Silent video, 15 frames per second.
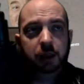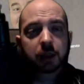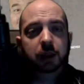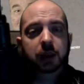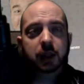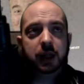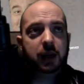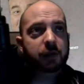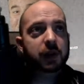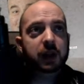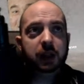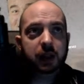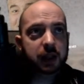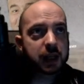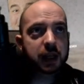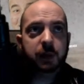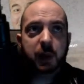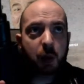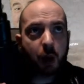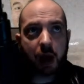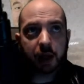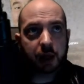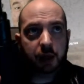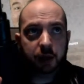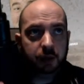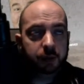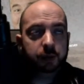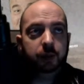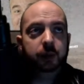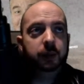Doesn't need to be Wagyu.
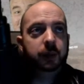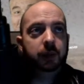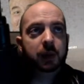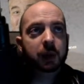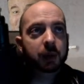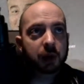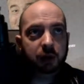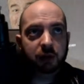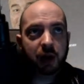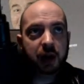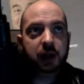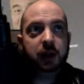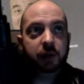grain